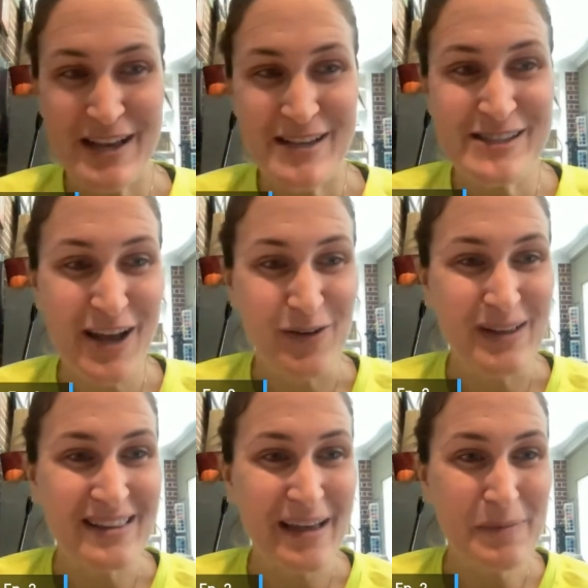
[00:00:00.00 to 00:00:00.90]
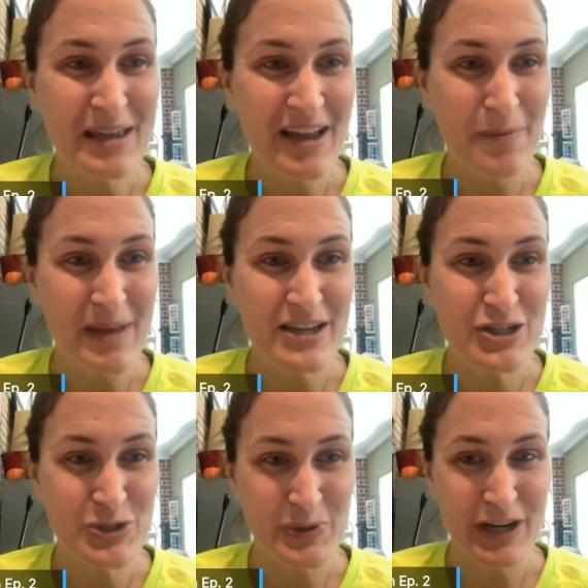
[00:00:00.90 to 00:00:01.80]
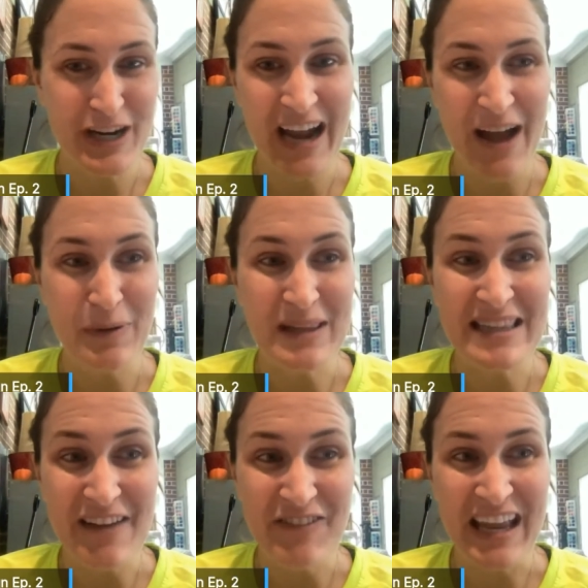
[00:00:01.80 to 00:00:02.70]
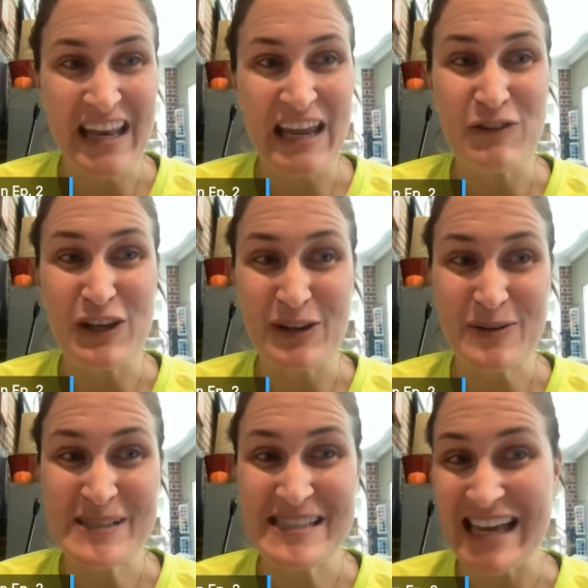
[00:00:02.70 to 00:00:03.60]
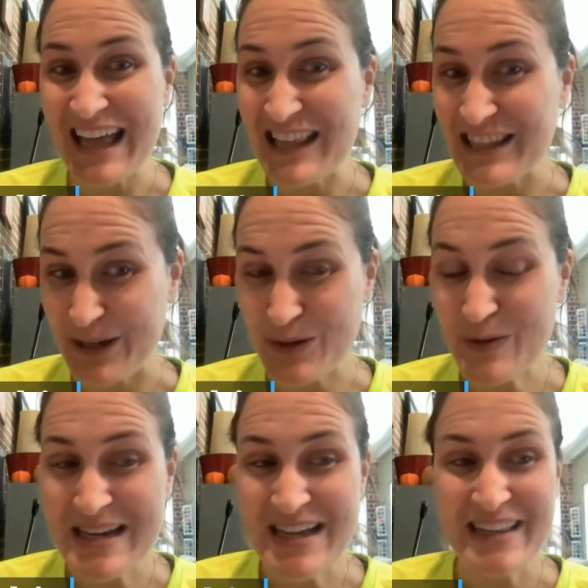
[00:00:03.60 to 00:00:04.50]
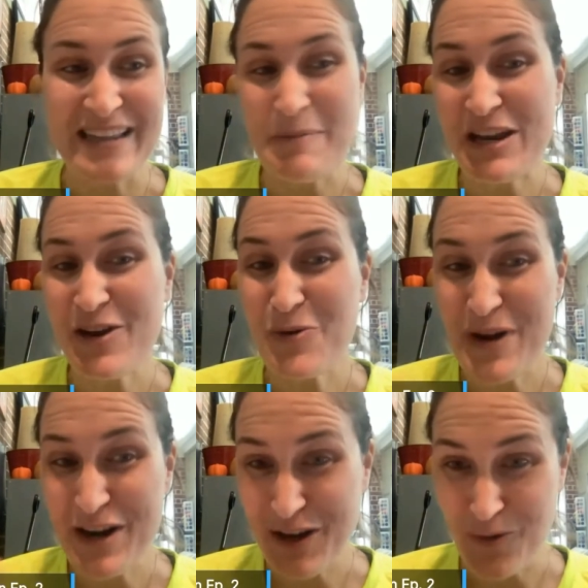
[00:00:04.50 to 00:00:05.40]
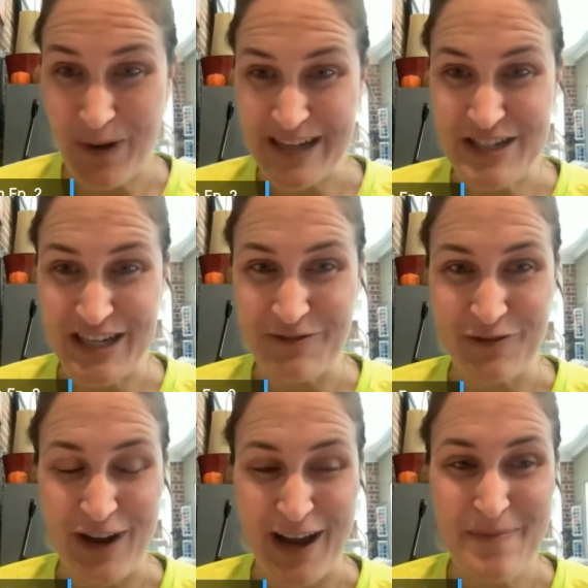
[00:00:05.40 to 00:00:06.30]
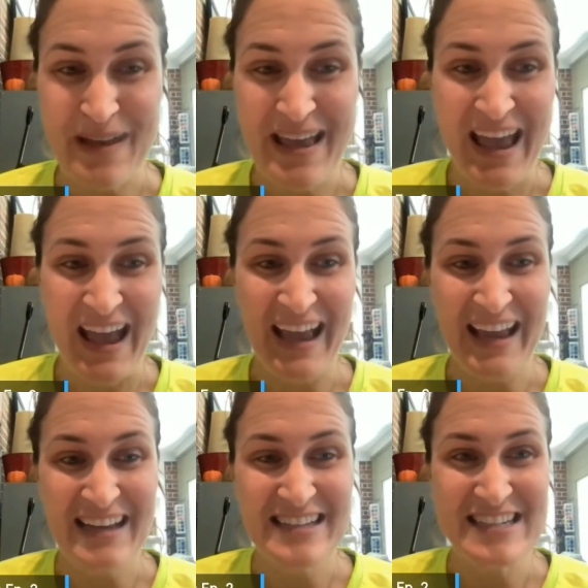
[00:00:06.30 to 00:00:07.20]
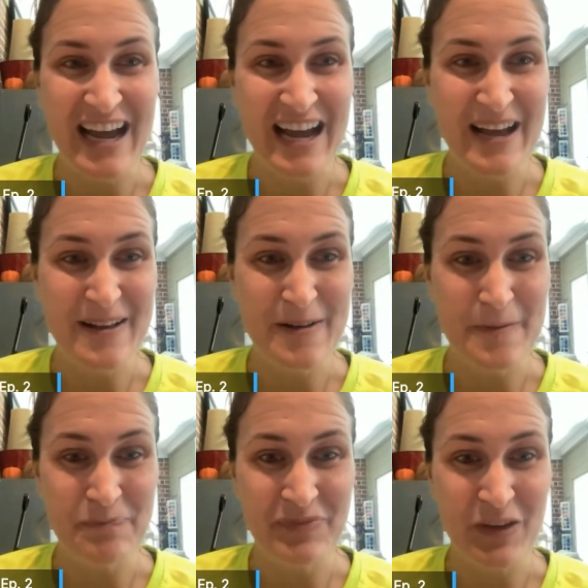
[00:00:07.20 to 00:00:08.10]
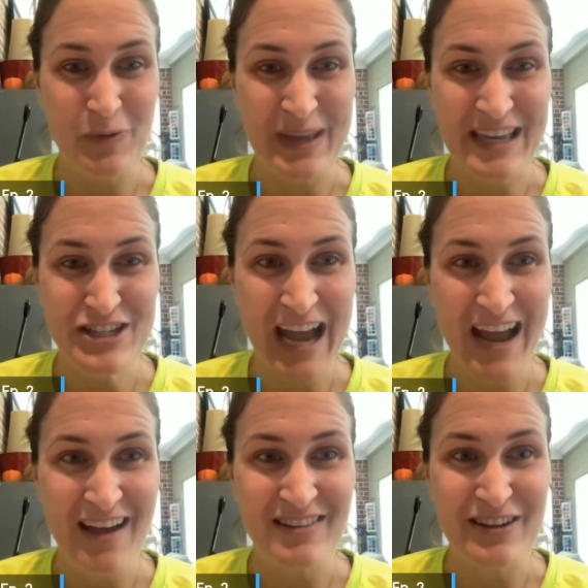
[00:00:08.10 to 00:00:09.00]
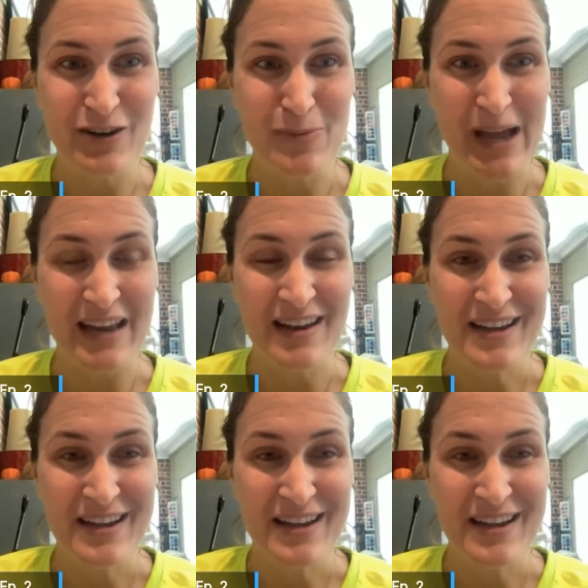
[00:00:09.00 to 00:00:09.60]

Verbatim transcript: So let me make sure. I would love it if you said hello. Let me know where you're watching from, and um, we can chat a little bit.